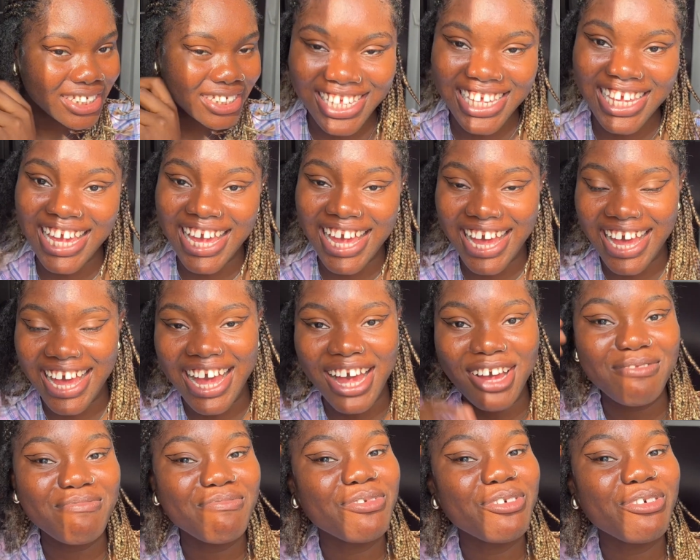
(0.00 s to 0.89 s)
Yeah,
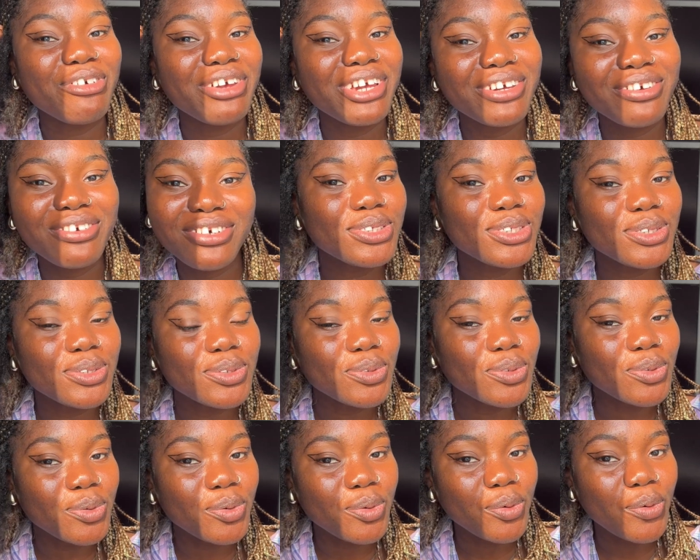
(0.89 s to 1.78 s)
I'm going
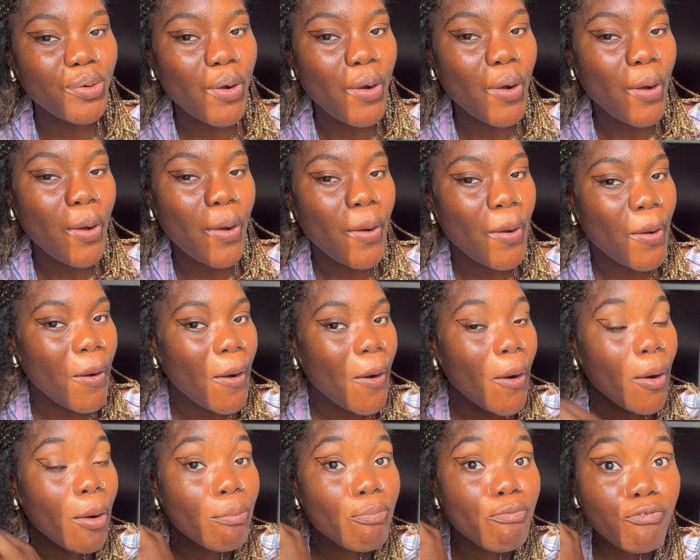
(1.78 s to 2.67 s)
to
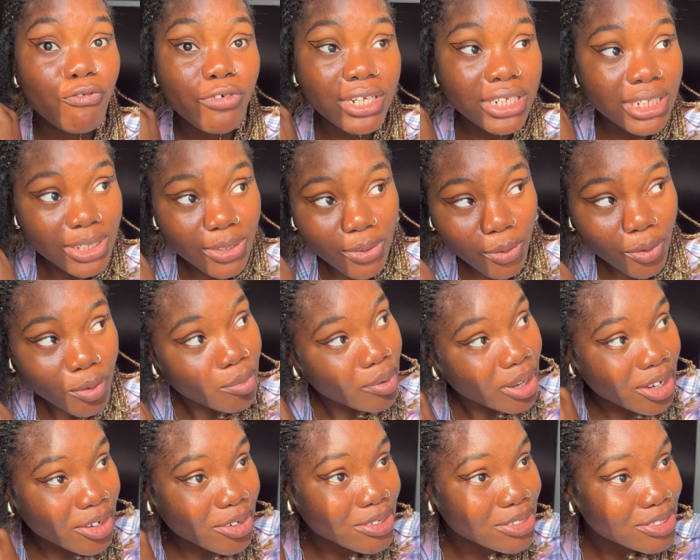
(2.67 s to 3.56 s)
hopefully, oh,
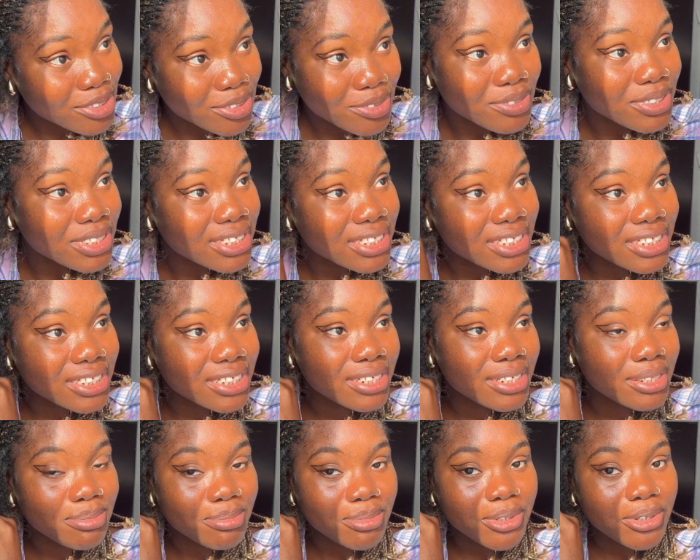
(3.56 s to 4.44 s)
by God's grace,
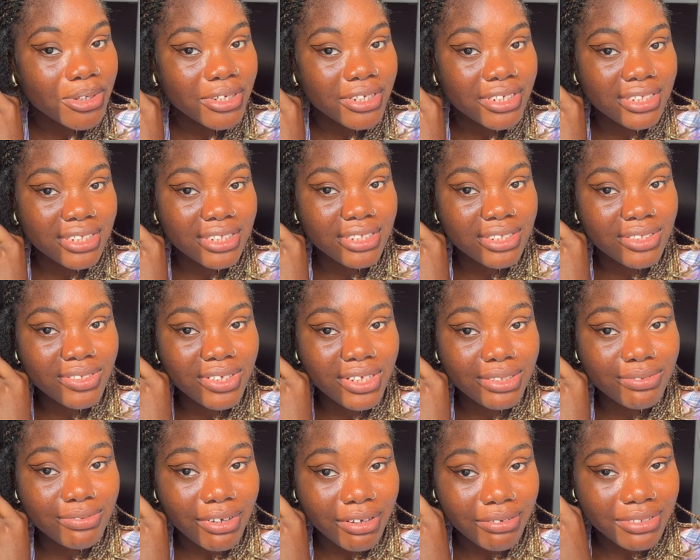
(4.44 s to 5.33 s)
because it's not
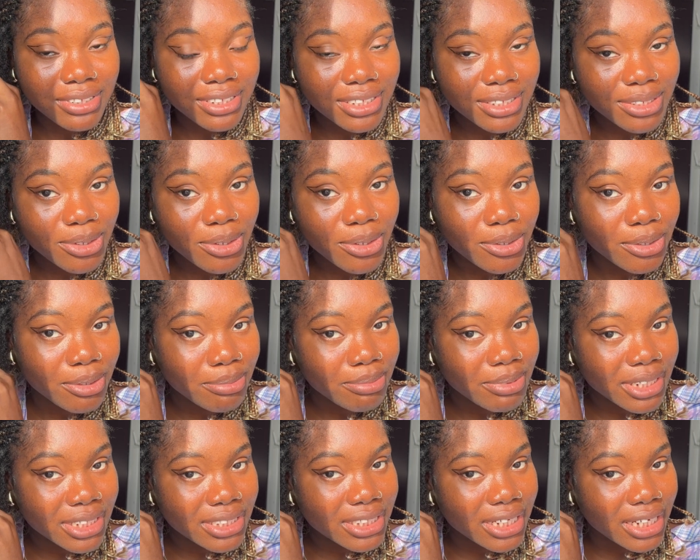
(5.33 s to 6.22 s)
if I've seen color
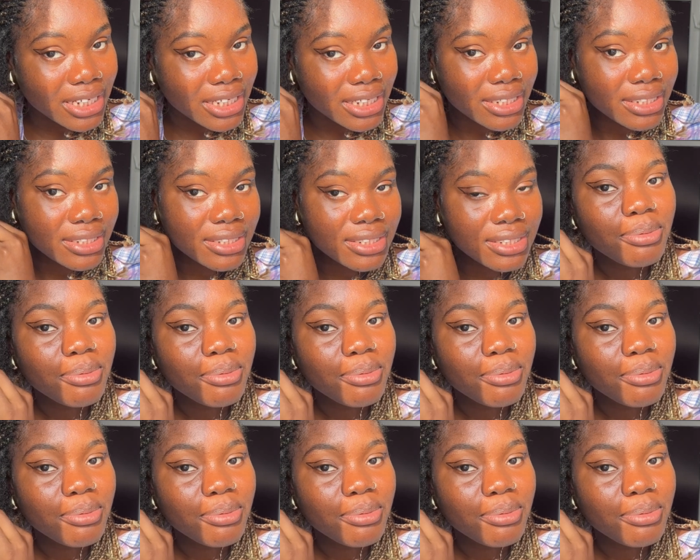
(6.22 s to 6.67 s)
letter yet,